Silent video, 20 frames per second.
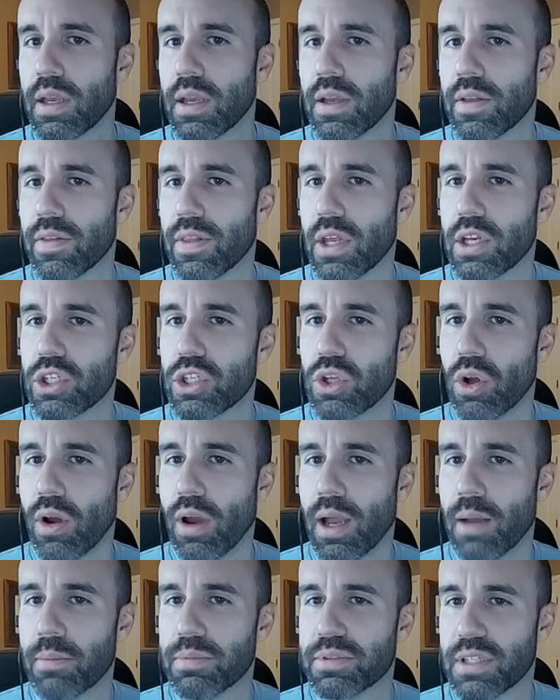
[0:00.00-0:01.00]
Then
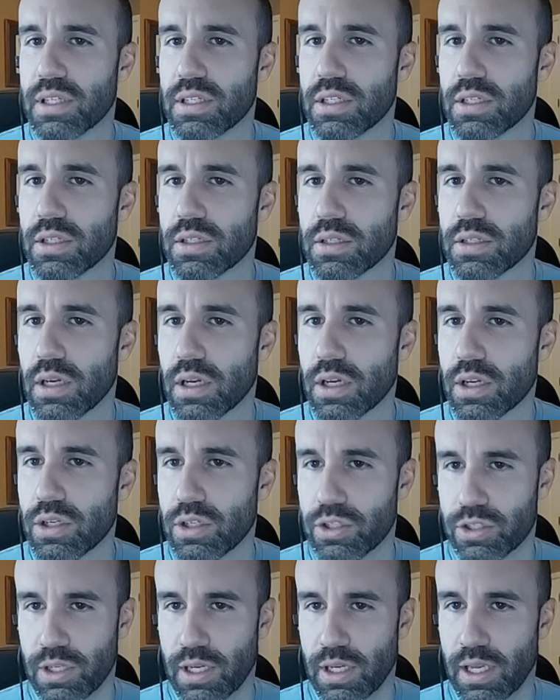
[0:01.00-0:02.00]
Joab said to a
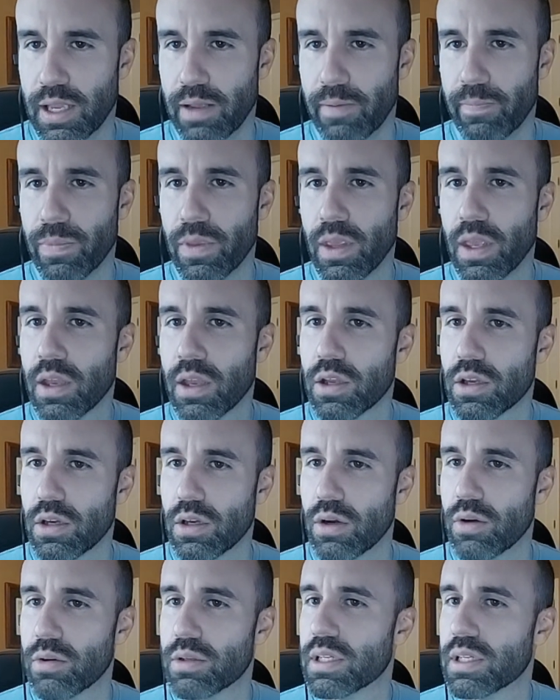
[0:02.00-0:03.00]
Cushite,
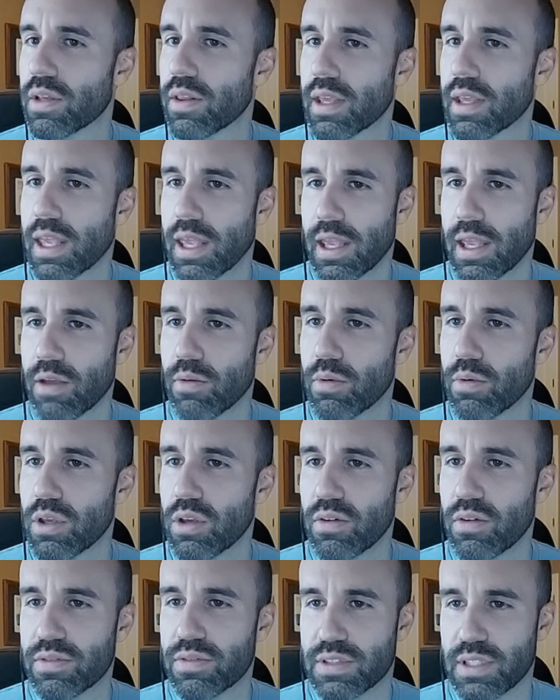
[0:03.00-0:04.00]
Go tell the king what you
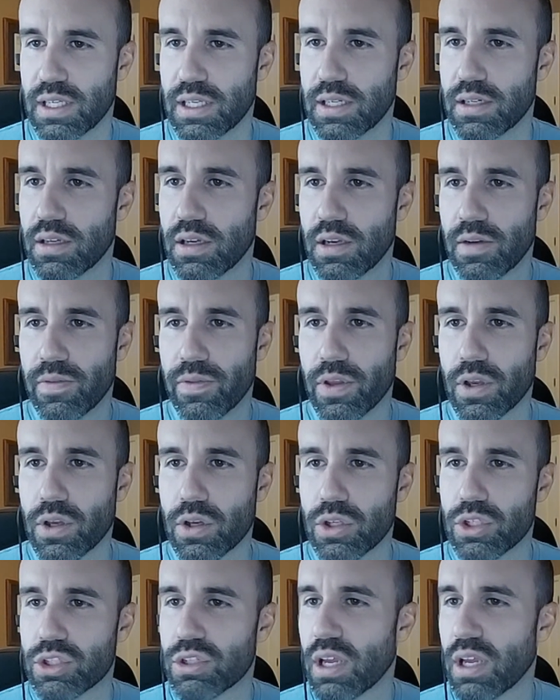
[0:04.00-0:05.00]
have seen. The
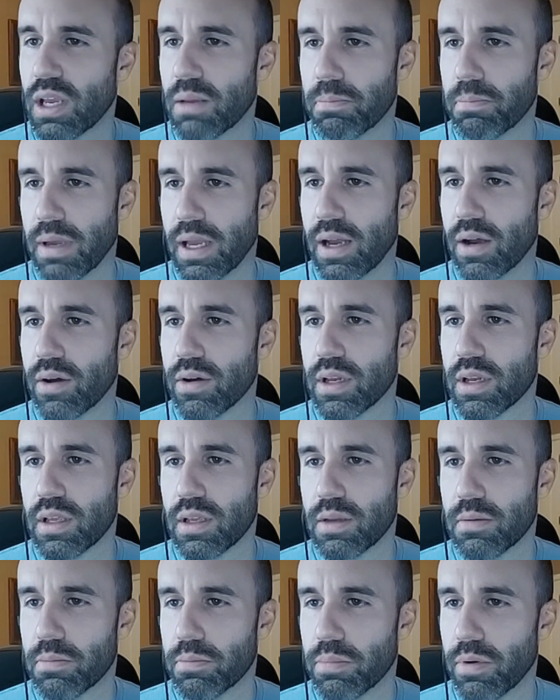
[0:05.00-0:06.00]
Cushite bowed
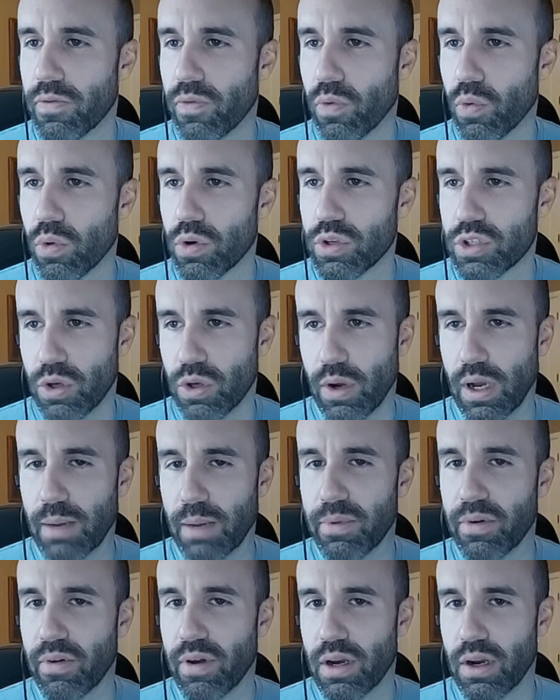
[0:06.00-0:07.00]
before Joab
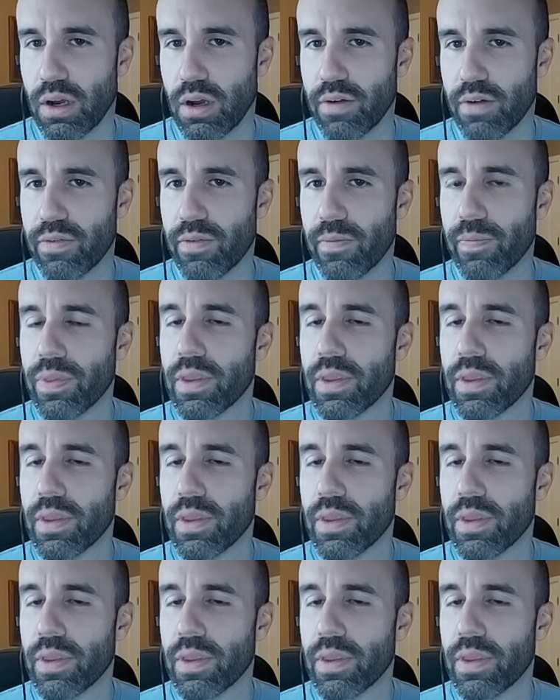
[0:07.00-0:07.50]
and ran off.